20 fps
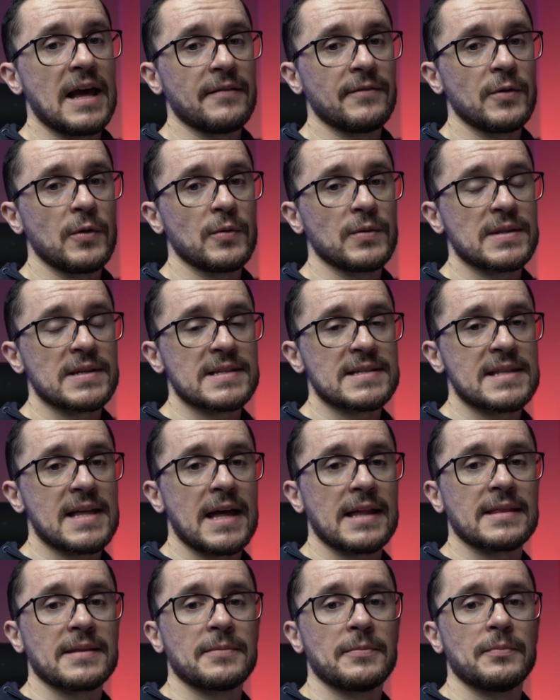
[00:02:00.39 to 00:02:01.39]
I've noticed
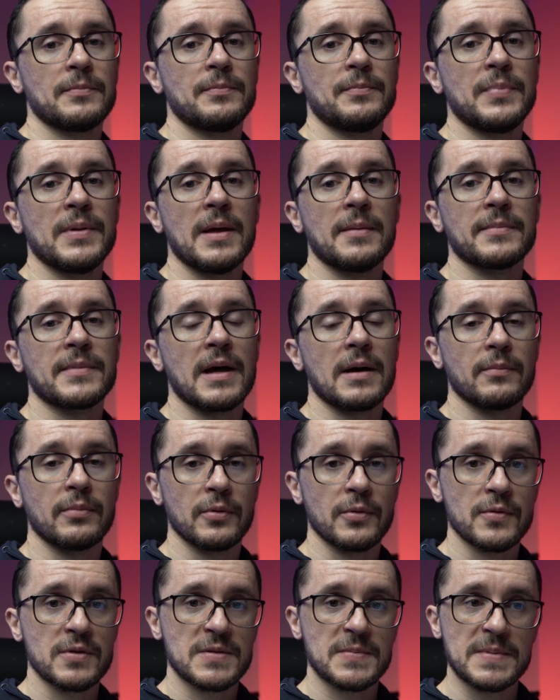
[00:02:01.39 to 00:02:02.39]
that
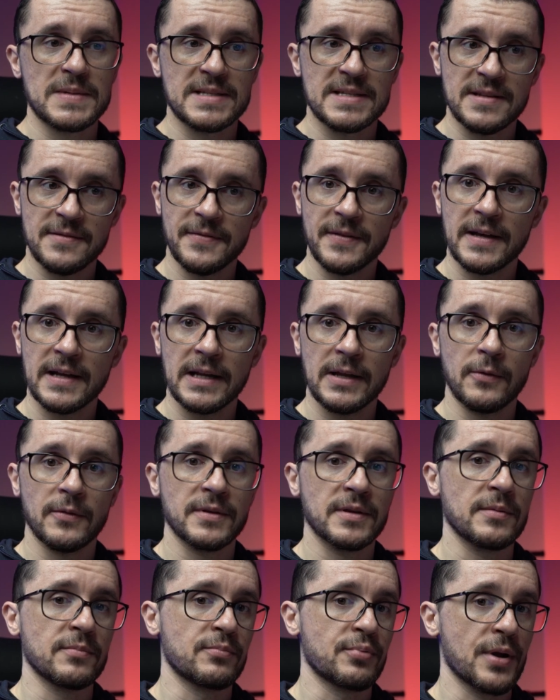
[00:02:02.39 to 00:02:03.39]
BMW, specifically
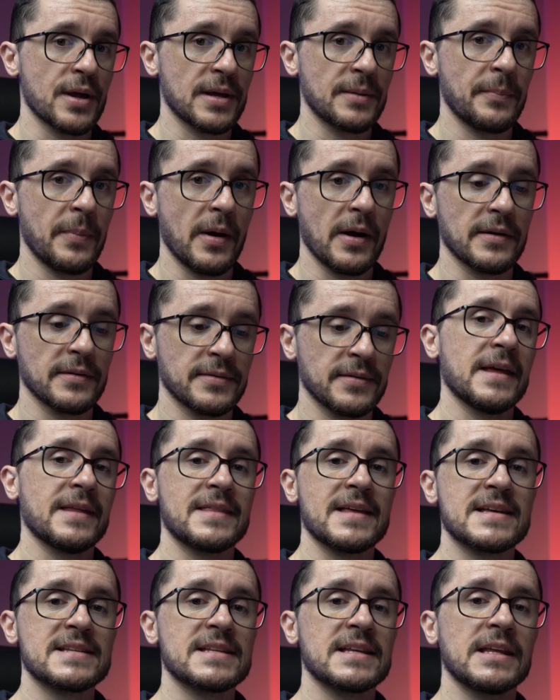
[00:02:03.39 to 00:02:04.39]
on the brake part, it
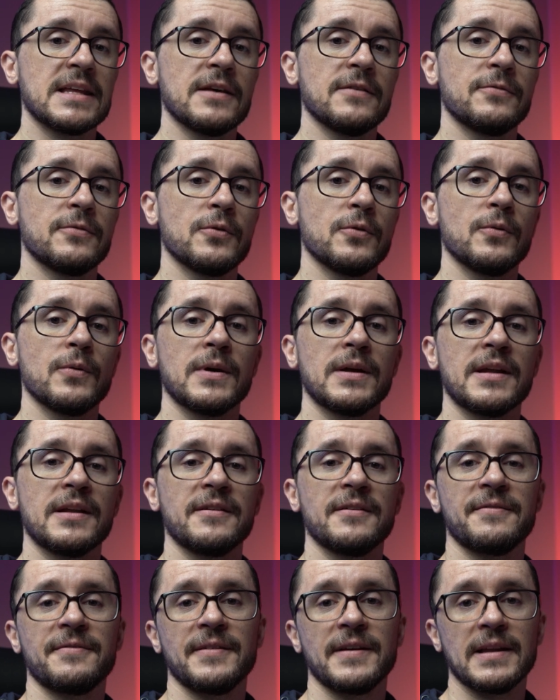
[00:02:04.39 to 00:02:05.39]
doesn't give you an
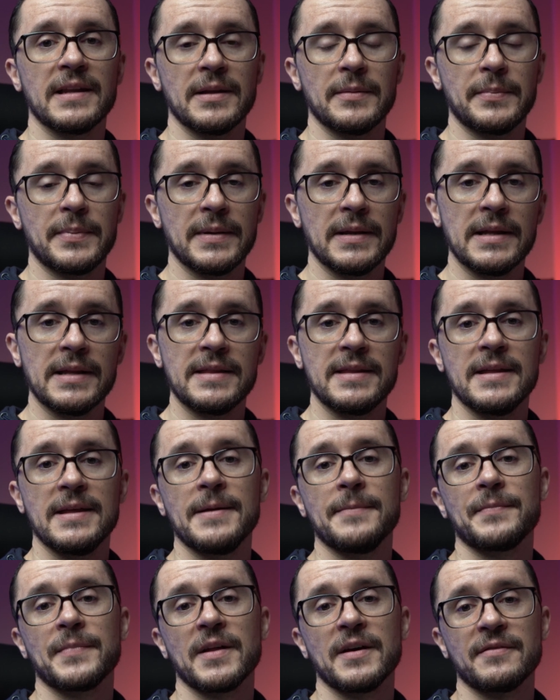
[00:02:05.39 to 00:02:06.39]

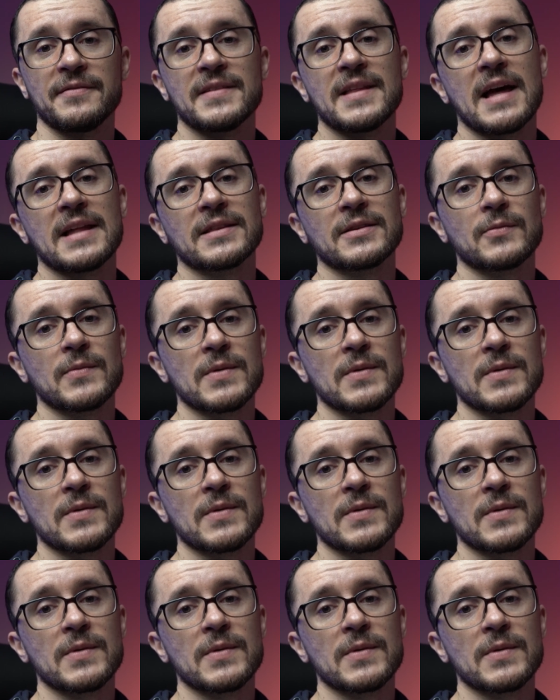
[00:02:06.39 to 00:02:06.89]
availability of that